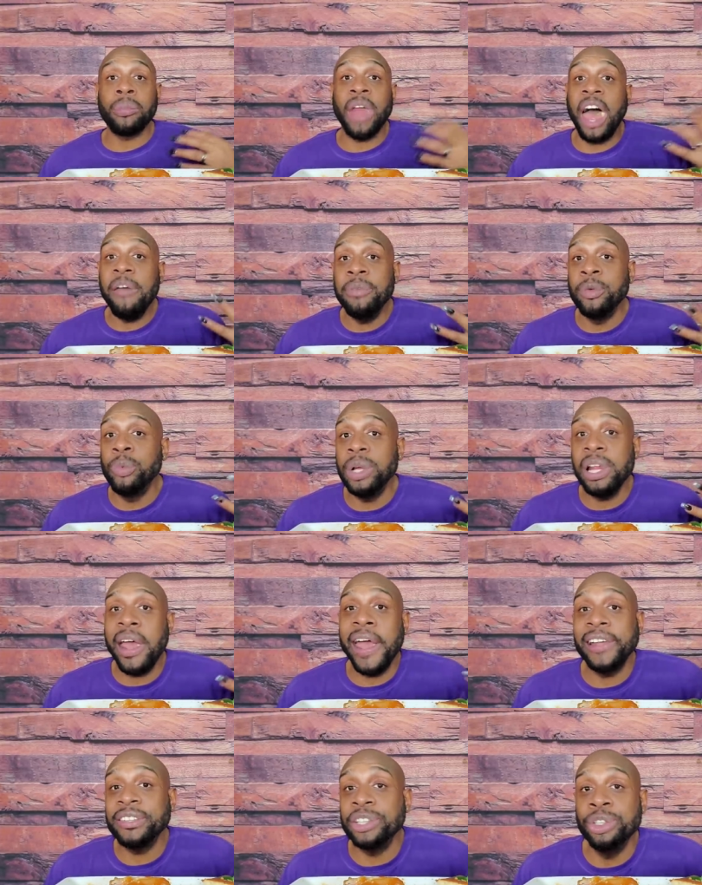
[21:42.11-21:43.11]
I've been really
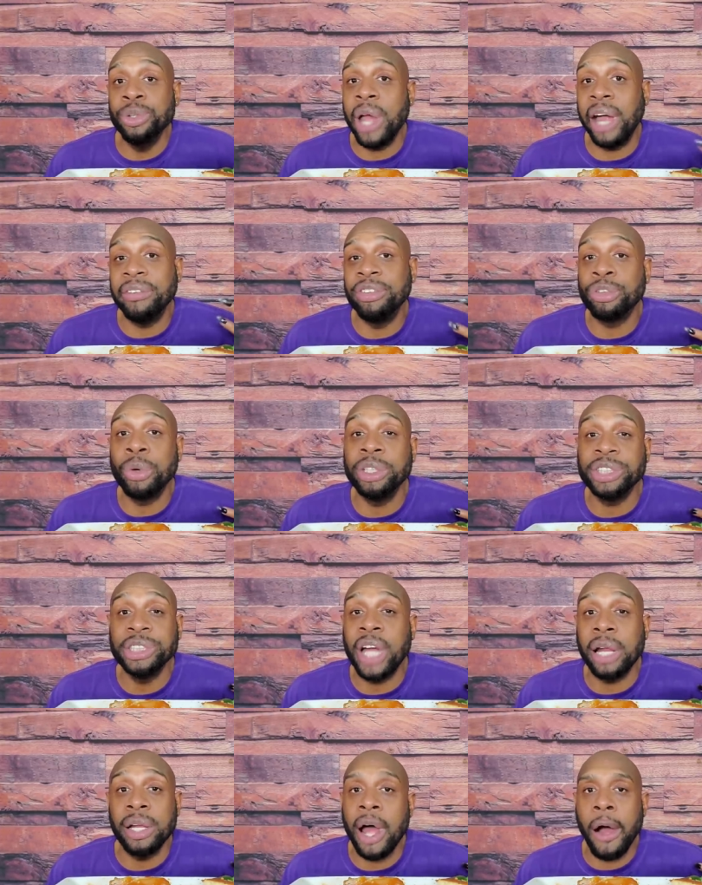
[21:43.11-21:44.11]
asking you guys this
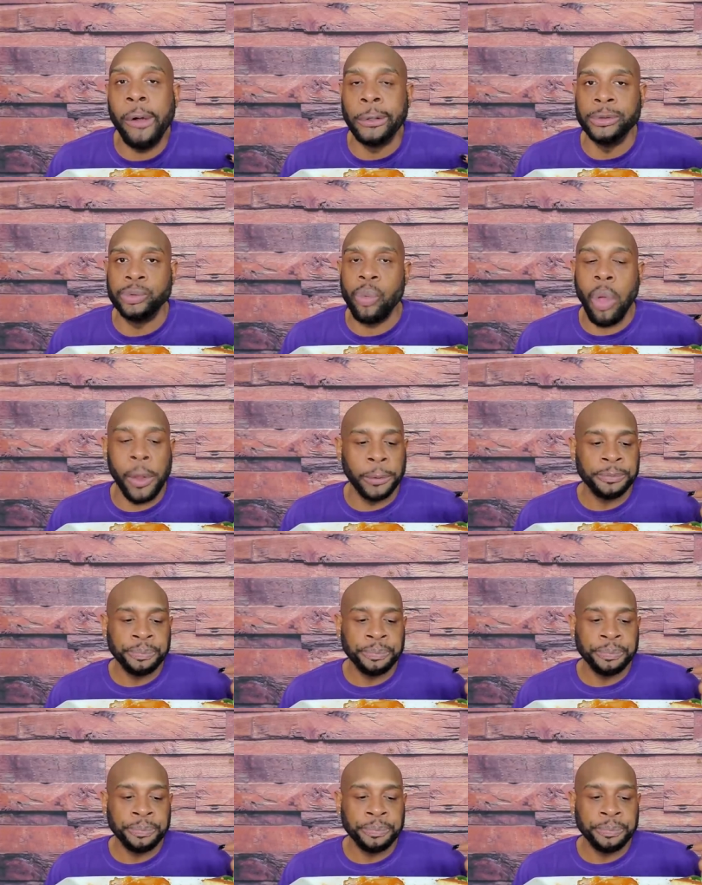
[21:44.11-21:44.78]
question all along.